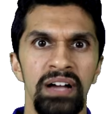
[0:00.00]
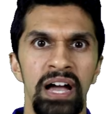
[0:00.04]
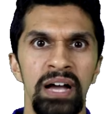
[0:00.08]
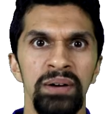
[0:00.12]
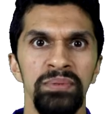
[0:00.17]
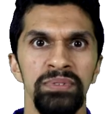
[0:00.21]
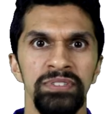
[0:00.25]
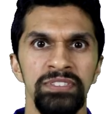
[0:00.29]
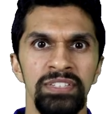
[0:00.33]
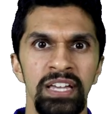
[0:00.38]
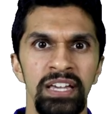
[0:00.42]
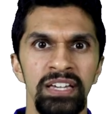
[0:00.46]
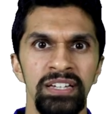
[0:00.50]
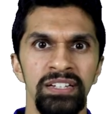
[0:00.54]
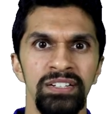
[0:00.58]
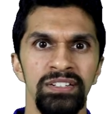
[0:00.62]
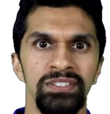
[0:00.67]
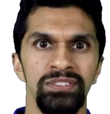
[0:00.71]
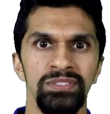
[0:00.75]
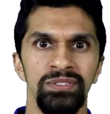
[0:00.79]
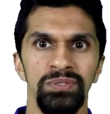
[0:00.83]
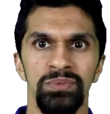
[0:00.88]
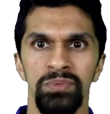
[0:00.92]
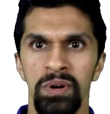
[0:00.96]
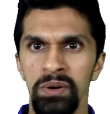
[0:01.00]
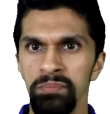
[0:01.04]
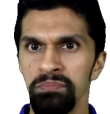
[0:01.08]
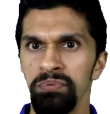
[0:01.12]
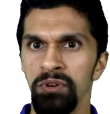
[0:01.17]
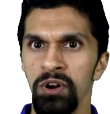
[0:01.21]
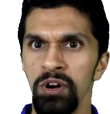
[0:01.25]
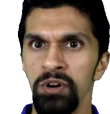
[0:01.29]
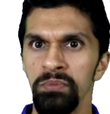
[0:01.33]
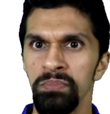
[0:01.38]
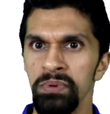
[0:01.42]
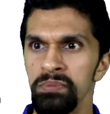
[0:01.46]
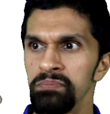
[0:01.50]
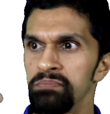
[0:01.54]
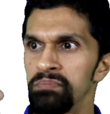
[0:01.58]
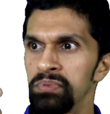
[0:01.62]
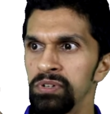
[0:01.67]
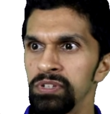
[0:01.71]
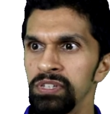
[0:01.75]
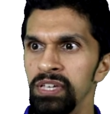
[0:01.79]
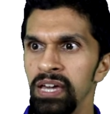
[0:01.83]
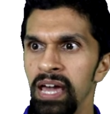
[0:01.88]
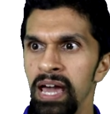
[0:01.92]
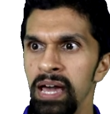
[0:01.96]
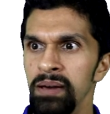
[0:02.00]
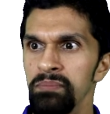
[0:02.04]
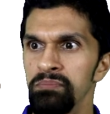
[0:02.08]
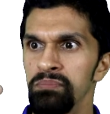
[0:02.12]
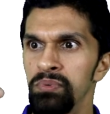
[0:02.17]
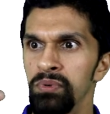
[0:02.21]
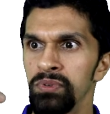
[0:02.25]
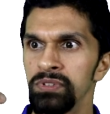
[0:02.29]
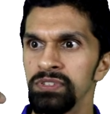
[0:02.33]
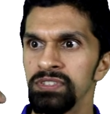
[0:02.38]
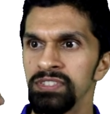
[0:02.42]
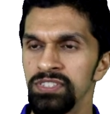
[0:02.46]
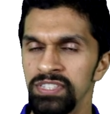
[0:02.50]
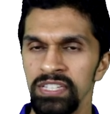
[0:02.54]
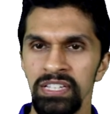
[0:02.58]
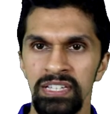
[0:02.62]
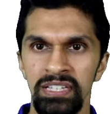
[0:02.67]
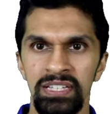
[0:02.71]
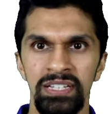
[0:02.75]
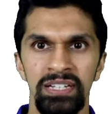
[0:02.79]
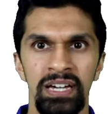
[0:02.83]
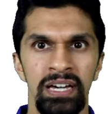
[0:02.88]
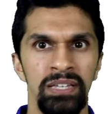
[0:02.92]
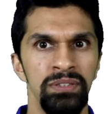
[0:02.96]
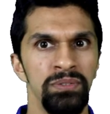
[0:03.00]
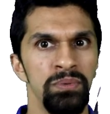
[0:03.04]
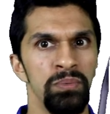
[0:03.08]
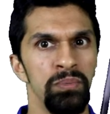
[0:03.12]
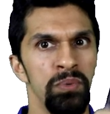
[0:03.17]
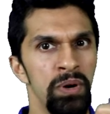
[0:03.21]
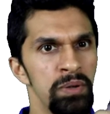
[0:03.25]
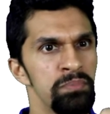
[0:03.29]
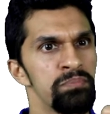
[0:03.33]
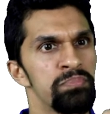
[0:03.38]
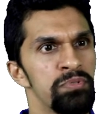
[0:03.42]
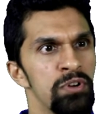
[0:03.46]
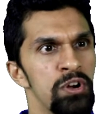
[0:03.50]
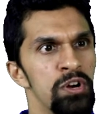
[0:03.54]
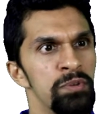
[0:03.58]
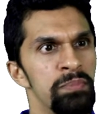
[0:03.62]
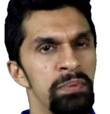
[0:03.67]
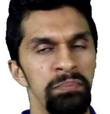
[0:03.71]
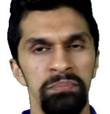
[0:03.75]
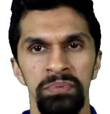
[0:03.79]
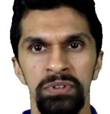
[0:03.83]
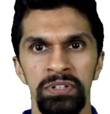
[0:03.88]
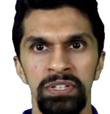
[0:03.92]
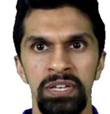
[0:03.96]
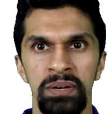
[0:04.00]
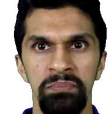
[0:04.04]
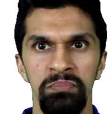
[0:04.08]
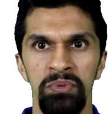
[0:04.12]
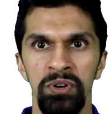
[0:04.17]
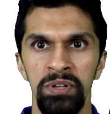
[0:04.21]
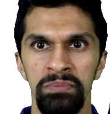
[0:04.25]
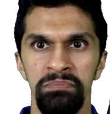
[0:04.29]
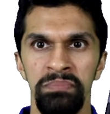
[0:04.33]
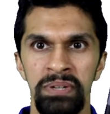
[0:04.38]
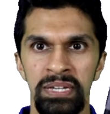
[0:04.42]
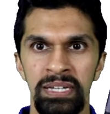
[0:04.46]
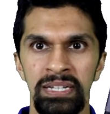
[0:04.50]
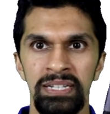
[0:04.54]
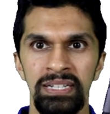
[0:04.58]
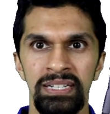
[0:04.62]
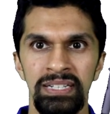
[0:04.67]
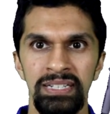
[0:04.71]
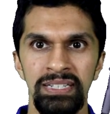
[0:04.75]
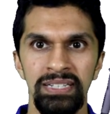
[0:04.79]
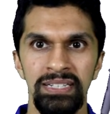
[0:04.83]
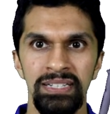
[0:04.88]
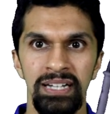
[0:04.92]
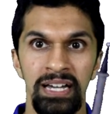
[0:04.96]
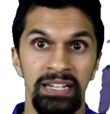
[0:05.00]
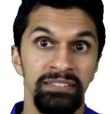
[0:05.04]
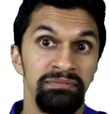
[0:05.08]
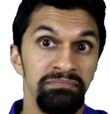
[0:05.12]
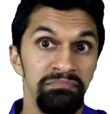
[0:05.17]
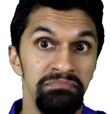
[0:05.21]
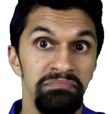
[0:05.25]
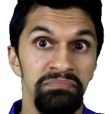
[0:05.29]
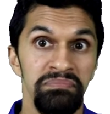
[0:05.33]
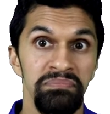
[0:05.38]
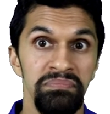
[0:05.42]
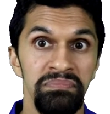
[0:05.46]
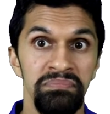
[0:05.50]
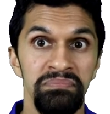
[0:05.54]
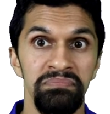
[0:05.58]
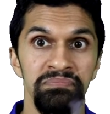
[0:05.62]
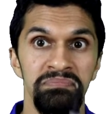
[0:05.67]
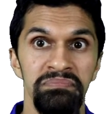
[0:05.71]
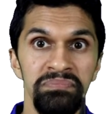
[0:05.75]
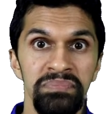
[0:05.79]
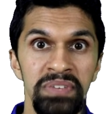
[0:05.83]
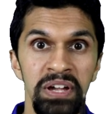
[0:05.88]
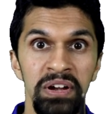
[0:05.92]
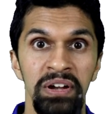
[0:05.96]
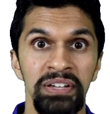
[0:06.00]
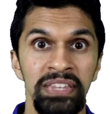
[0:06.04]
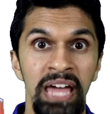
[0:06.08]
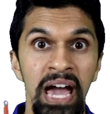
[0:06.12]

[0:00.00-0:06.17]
I would take one probe and put it at point C and one probe and put it at point B, and there I'd